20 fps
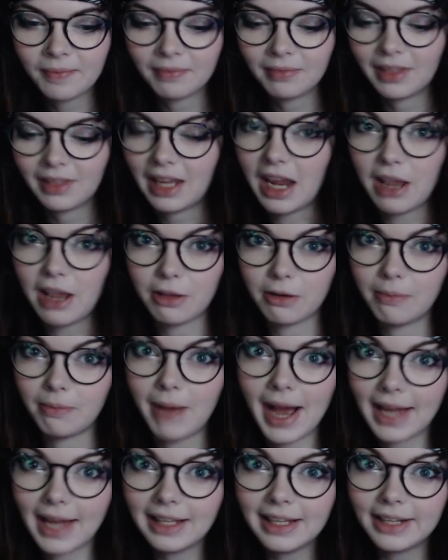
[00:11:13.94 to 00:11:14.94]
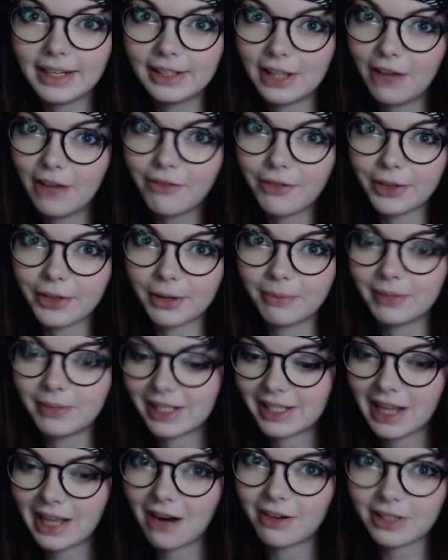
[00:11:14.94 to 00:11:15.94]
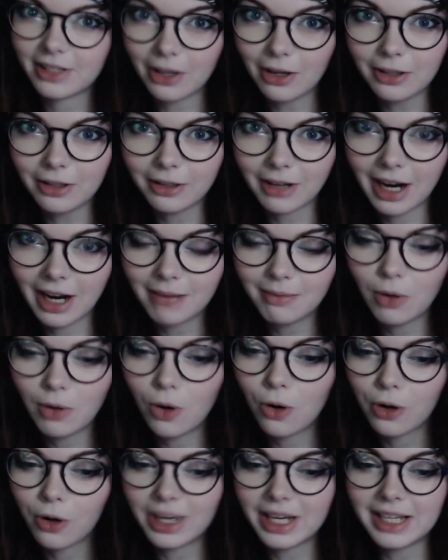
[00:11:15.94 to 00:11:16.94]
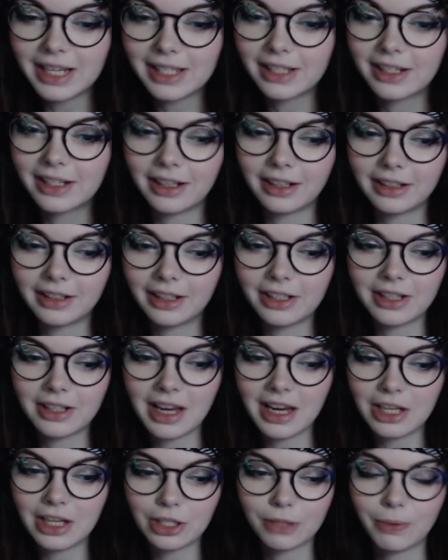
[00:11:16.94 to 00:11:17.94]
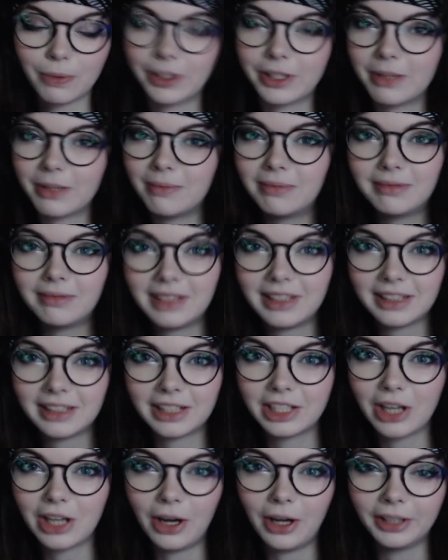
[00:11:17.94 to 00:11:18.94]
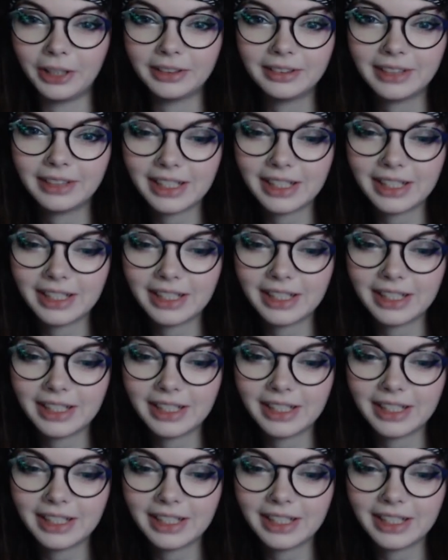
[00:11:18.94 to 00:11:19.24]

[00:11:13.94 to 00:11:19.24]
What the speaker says: either madly in love with him to stare at his hologram, or he just wants him gone.